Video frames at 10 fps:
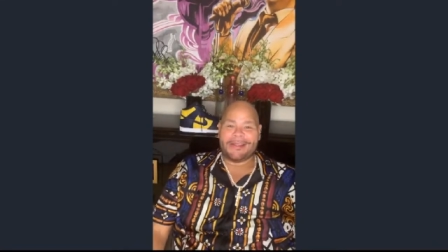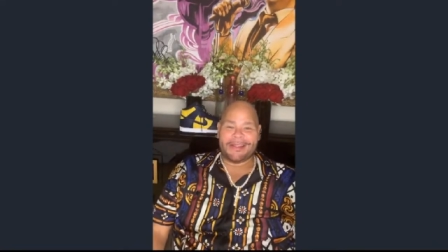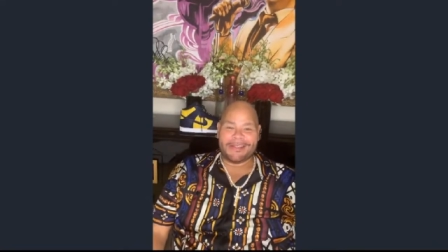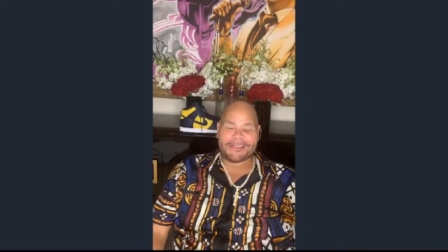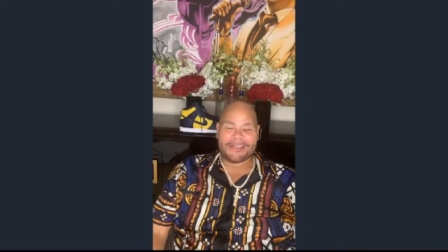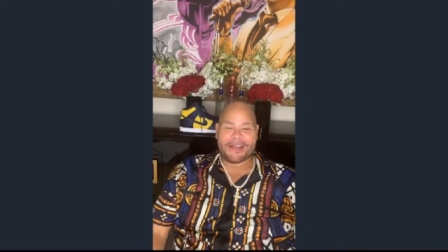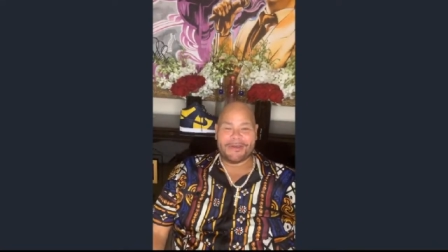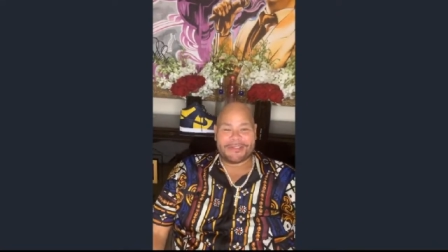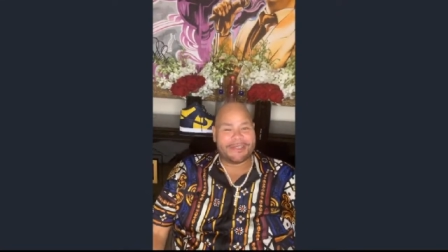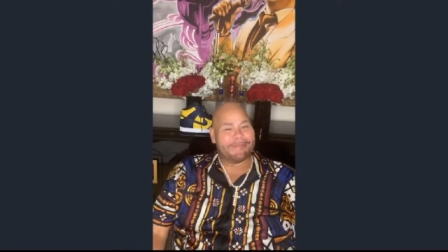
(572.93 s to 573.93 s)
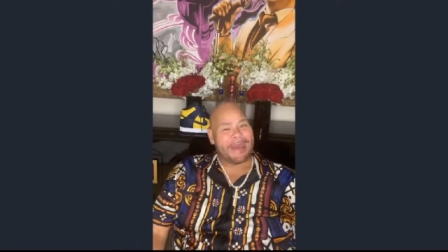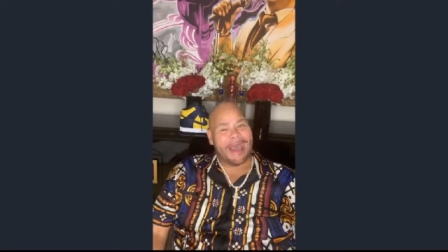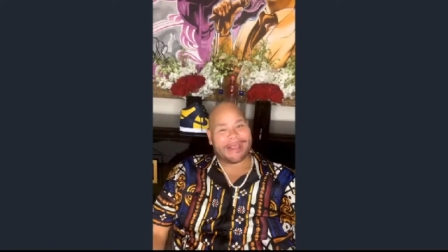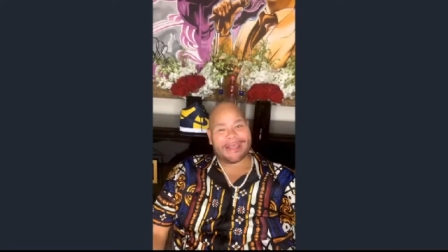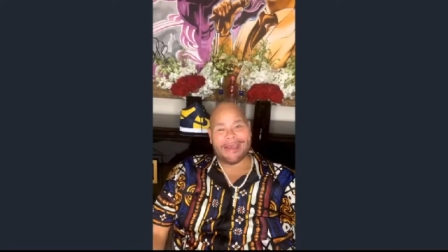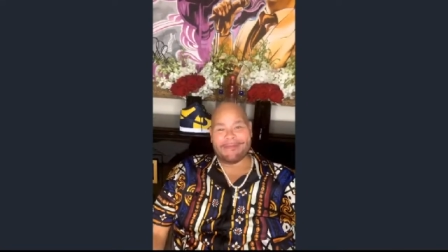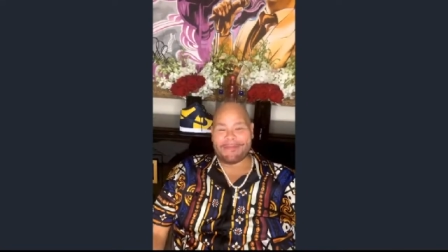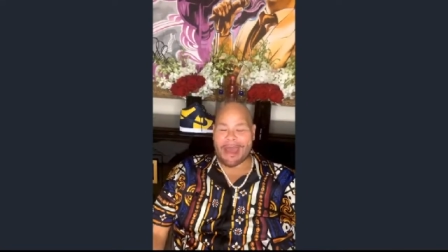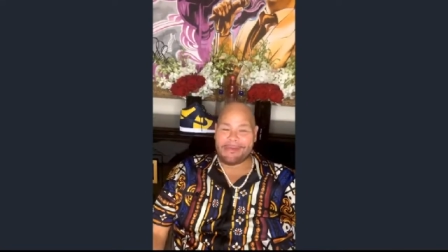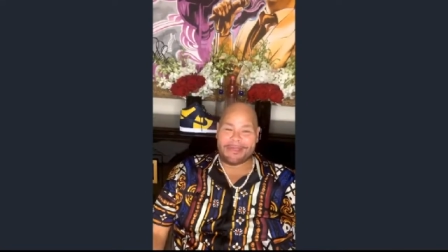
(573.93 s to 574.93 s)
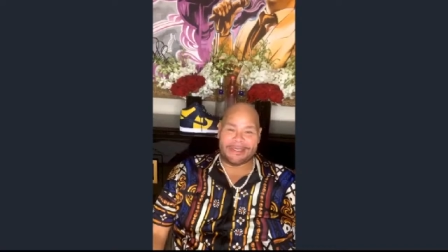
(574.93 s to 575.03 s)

There she goes. She back in, baby.